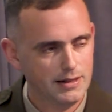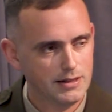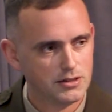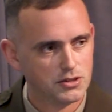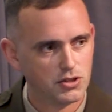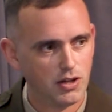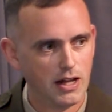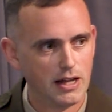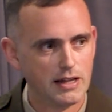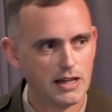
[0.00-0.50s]

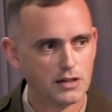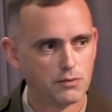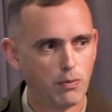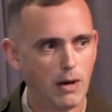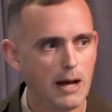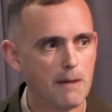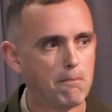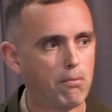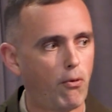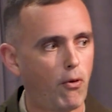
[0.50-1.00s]
So that's what
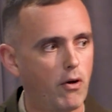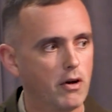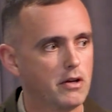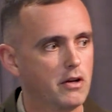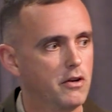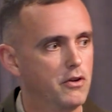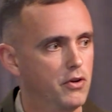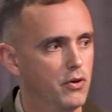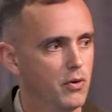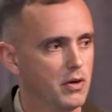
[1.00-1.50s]
I implore you
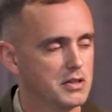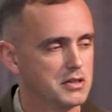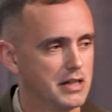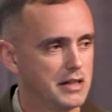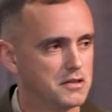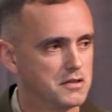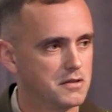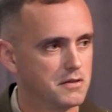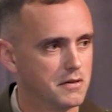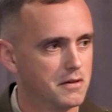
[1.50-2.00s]
to do
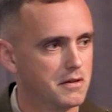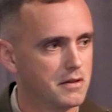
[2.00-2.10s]
is